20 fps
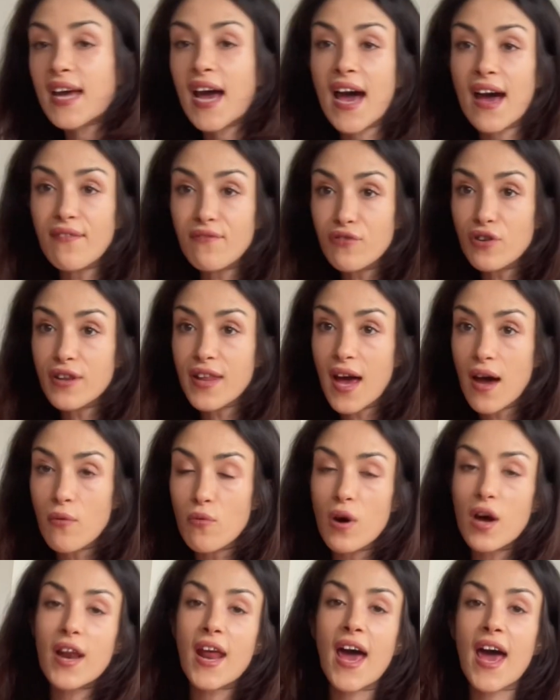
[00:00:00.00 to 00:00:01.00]
And for that
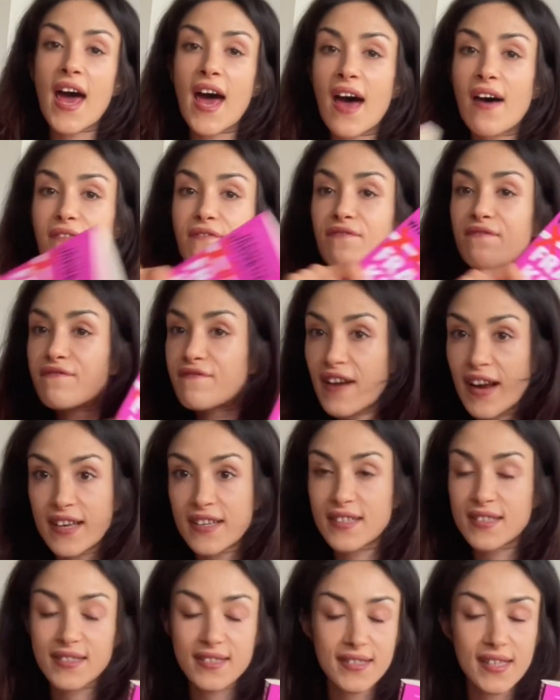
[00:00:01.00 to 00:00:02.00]
one, I have
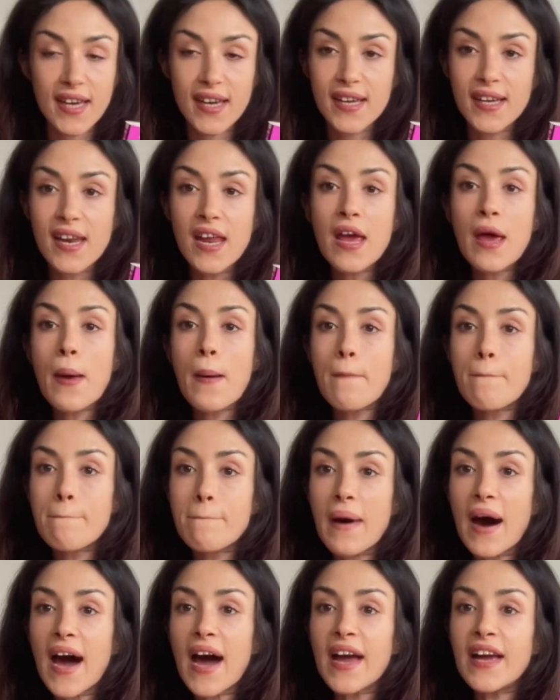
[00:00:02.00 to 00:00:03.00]
Frankenstein
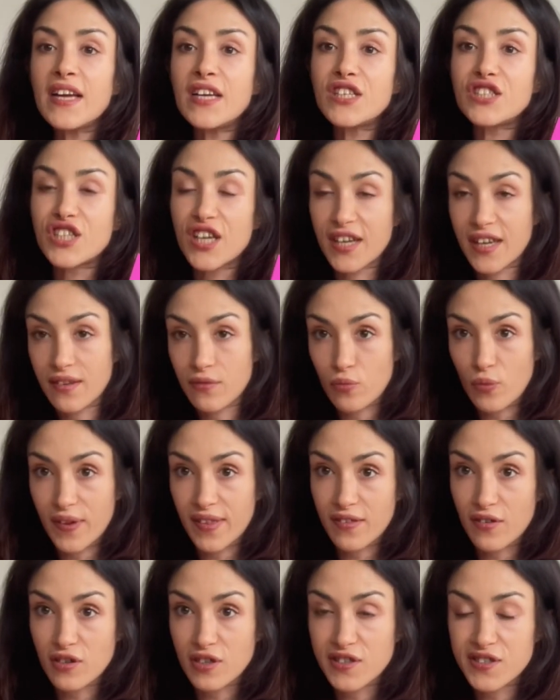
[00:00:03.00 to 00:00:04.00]
by Janet
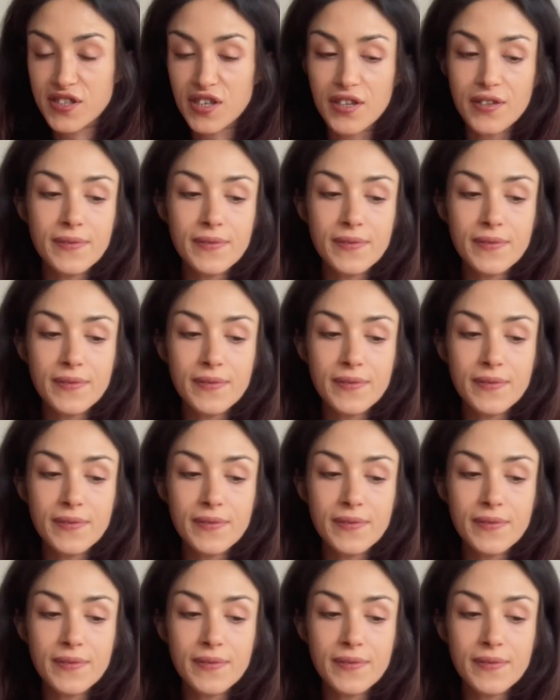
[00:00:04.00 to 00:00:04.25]
Winterson.